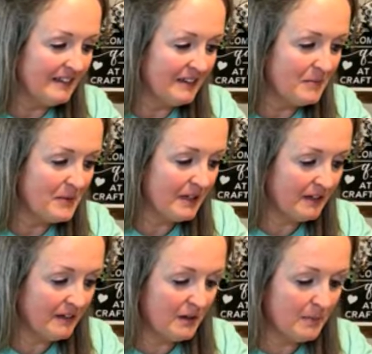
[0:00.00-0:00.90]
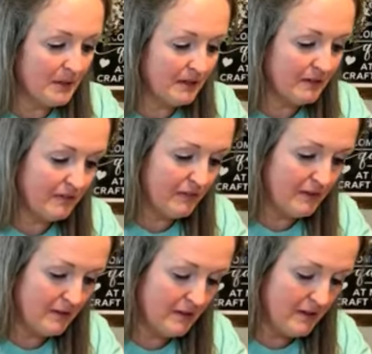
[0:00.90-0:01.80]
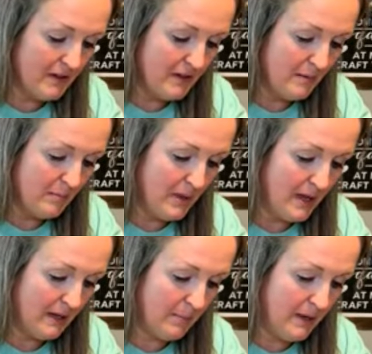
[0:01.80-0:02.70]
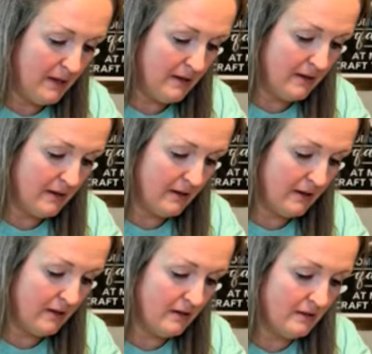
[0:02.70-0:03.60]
Let me get a little bit of black paint here.